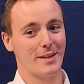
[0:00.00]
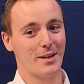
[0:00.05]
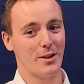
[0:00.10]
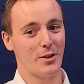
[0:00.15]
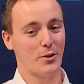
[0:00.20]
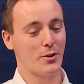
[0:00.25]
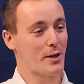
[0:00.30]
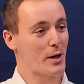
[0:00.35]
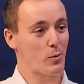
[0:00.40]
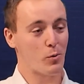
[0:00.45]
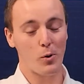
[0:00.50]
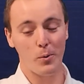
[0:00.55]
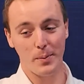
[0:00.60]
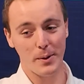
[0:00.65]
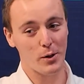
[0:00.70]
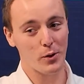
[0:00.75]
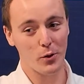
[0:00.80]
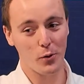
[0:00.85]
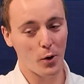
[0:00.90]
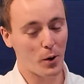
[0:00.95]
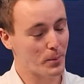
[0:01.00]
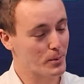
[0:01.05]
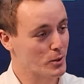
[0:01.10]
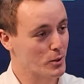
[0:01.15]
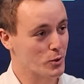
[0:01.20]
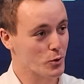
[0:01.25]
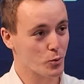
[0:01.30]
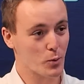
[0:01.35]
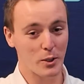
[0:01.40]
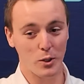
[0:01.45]
there will be other
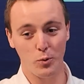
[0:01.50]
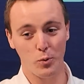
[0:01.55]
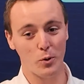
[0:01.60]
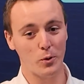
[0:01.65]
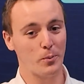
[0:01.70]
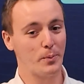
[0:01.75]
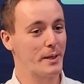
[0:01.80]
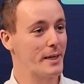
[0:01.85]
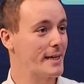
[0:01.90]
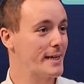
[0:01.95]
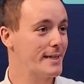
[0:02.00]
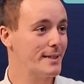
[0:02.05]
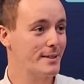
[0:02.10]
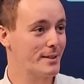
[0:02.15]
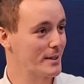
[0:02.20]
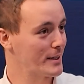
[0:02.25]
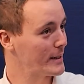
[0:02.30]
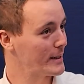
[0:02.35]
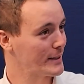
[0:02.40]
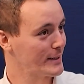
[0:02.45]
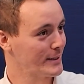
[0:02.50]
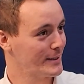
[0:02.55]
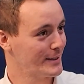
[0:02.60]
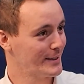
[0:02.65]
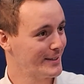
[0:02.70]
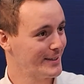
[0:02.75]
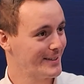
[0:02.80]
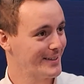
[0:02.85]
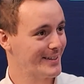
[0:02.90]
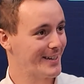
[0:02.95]
options which will be easier,
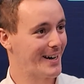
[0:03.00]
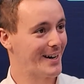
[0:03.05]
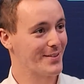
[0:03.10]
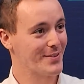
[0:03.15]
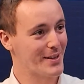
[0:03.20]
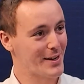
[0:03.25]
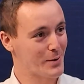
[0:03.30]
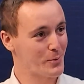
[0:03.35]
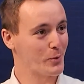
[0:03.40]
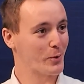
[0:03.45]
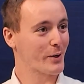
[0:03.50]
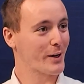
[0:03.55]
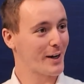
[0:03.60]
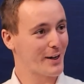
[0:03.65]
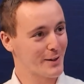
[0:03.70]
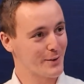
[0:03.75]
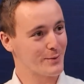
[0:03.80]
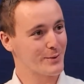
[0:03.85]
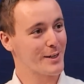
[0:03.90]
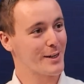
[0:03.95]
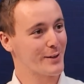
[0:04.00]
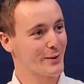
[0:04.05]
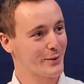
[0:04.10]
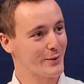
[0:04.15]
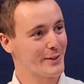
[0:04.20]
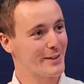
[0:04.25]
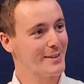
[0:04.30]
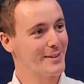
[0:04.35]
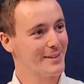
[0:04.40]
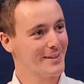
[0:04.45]
and they will kind of take the
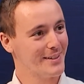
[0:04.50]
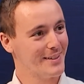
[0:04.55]
lead.